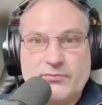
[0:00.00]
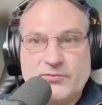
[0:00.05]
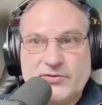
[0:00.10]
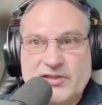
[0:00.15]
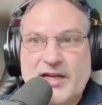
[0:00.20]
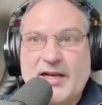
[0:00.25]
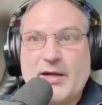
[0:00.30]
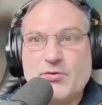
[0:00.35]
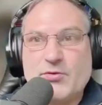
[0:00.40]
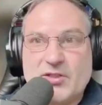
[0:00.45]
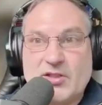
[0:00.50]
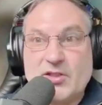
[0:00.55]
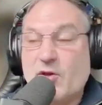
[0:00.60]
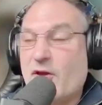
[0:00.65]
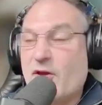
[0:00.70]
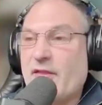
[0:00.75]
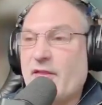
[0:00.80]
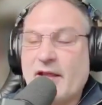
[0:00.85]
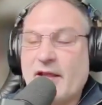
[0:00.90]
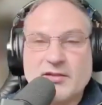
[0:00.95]
said he was going to
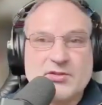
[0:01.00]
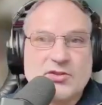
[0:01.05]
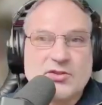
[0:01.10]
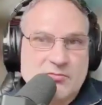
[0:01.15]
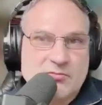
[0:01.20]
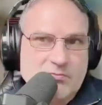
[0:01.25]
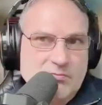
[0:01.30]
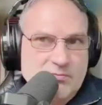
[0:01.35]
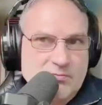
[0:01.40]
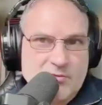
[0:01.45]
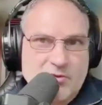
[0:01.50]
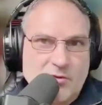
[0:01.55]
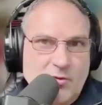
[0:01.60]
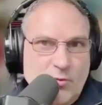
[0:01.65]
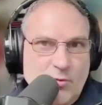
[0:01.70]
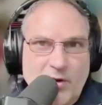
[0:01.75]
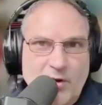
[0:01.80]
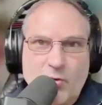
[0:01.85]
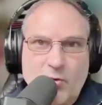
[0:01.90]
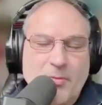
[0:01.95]
do it, and then sort
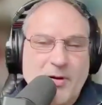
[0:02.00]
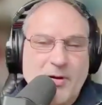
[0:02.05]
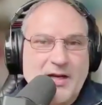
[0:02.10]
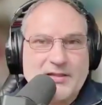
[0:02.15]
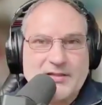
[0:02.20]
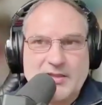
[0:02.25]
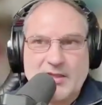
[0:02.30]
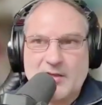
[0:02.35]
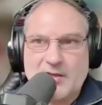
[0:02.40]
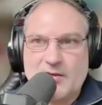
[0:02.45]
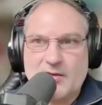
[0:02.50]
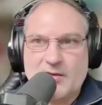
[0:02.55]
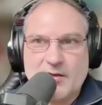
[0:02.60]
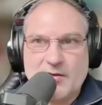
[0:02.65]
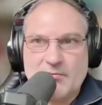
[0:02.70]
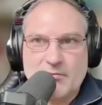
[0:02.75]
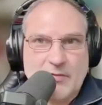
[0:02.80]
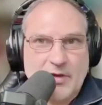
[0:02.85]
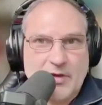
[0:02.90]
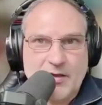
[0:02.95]
of went all political
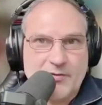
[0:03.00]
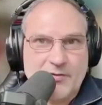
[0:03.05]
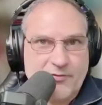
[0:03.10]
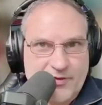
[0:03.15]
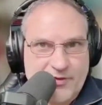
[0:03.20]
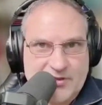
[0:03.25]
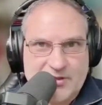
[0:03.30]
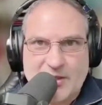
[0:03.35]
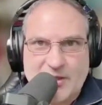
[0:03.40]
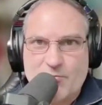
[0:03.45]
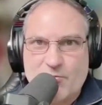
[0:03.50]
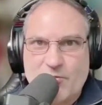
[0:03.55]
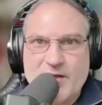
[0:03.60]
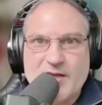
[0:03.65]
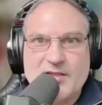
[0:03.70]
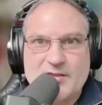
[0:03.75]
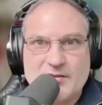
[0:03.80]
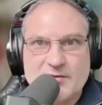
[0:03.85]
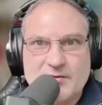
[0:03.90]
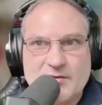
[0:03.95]
and for some
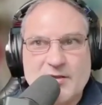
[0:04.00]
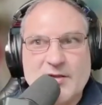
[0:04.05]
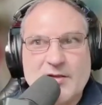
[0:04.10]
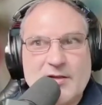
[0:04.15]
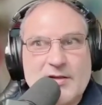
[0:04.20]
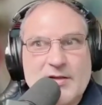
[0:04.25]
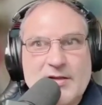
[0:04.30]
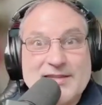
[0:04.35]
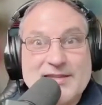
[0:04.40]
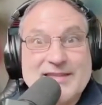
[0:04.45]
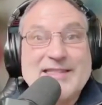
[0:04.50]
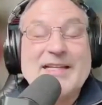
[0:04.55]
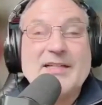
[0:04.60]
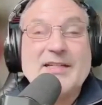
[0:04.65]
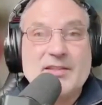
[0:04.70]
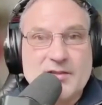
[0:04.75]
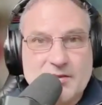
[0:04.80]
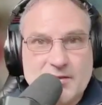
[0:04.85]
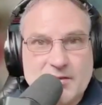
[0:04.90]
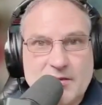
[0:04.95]
reason
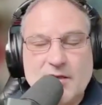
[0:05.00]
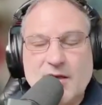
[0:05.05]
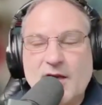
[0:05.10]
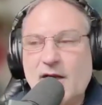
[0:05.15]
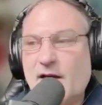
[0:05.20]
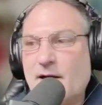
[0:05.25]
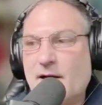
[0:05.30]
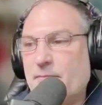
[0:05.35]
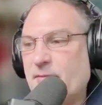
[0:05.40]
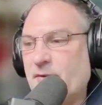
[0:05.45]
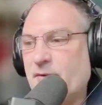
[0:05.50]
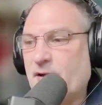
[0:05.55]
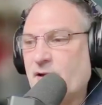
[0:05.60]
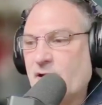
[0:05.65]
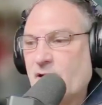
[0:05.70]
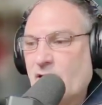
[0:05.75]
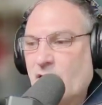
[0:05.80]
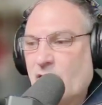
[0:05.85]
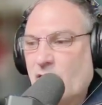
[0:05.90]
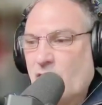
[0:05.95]
didn't. The
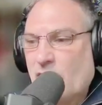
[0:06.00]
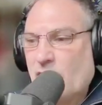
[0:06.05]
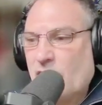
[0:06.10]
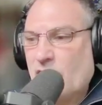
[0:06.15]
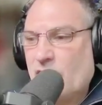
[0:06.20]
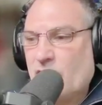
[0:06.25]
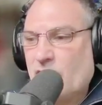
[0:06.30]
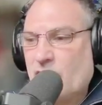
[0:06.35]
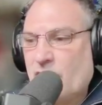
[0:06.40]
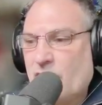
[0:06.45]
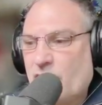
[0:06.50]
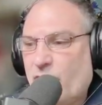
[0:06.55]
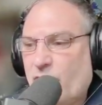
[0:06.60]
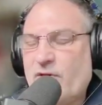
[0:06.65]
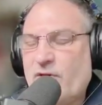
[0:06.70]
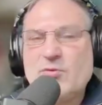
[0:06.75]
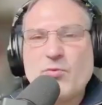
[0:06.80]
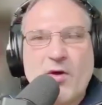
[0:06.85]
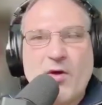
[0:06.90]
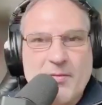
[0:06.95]

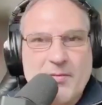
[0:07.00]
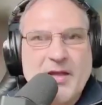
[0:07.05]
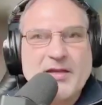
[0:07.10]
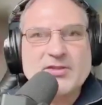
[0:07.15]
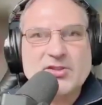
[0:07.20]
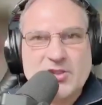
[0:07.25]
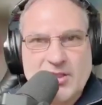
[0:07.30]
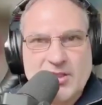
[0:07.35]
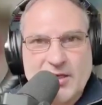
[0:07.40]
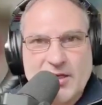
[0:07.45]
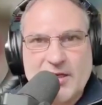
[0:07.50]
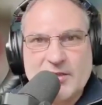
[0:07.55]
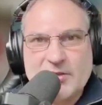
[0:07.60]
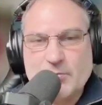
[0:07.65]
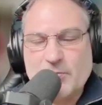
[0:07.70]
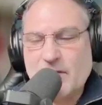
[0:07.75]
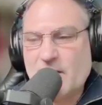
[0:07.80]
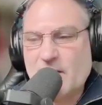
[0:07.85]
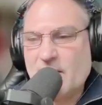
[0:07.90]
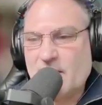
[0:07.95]
reason why I mention it is
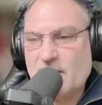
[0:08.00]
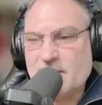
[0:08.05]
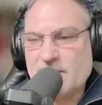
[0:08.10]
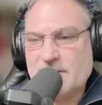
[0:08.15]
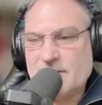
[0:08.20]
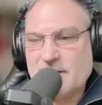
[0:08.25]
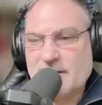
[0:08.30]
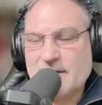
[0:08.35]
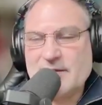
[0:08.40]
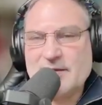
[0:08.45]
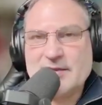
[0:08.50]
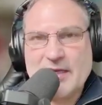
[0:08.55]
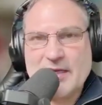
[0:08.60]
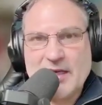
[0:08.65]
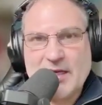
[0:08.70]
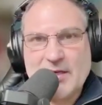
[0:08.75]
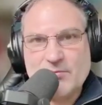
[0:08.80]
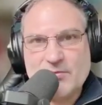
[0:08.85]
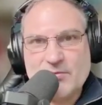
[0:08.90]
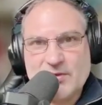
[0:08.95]
because it
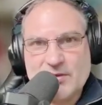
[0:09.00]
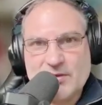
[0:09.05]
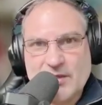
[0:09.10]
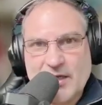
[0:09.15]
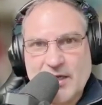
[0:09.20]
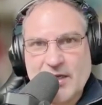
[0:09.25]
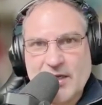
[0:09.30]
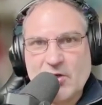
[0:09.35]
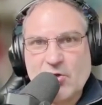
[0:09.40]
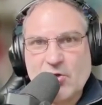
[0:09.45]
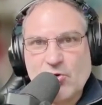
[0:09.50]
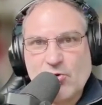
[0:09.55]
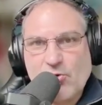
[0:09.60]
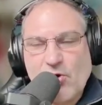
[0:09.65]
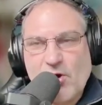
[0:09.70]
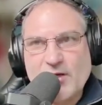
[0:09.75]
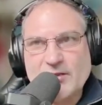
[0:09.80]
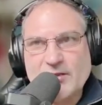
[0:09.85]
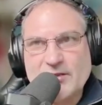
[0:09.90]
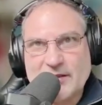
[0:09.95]
seems in a
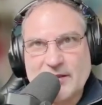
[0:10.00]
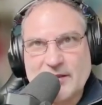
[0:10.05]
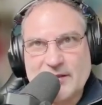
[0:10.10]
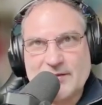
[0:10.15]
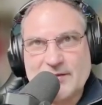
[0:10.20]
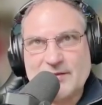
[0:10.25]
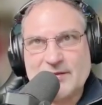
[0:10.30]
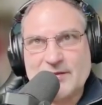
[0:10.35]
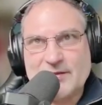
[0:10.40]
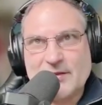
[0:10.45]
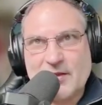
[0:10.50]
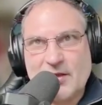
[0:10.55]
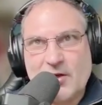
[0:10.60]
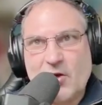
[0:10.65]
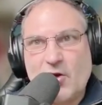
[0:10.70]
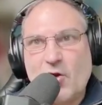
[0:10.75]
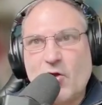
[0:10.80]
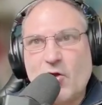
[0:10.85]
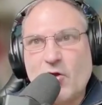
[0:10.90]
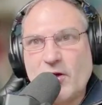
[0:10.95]
crisis a
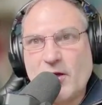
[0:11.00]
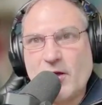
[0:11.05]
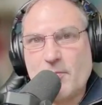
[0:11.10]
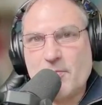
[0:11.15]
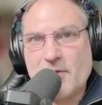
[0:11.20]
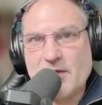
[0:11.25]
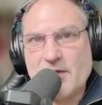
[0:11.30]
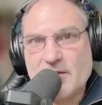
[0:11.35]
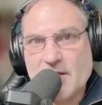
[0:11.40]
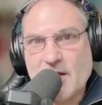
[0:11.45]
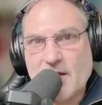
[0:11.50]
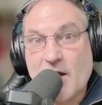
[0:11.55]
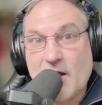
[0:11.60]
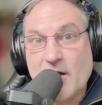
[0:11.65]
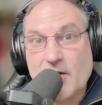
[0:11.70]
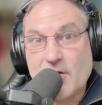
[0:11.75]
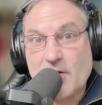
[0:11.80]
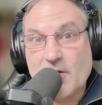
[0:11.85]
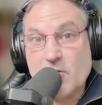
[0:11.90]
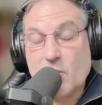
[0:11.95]
lot can be
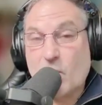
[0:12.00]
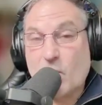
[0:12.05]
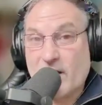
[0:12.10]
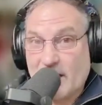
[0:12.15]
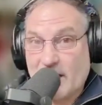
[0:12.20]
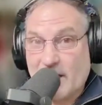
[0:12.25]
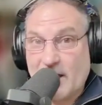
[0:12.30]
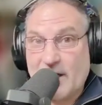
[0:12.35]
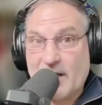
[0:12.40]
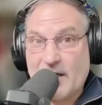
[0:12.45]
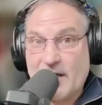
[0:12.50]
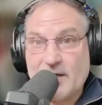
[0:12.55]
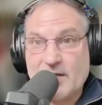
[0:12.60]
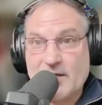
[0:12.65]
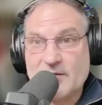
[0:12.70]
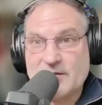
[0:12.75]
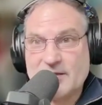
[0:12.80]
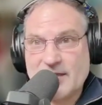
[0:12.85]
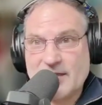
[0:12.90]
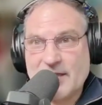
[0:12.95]
done quickly
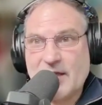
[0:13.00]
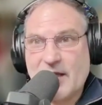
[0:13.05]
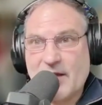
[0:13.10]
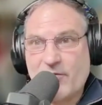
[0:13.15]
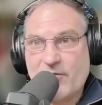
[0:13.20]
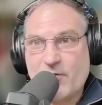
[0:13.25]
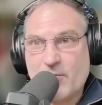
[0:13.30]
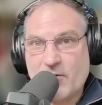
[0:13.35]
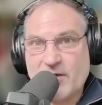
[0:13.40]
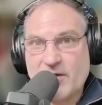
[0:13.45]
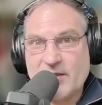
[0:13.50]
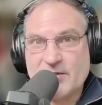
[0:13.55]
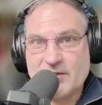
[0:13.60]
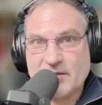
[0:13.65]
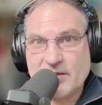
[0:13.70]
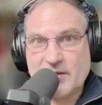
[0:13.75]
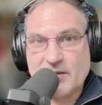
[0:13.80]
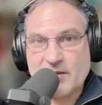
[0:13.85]
because everybody's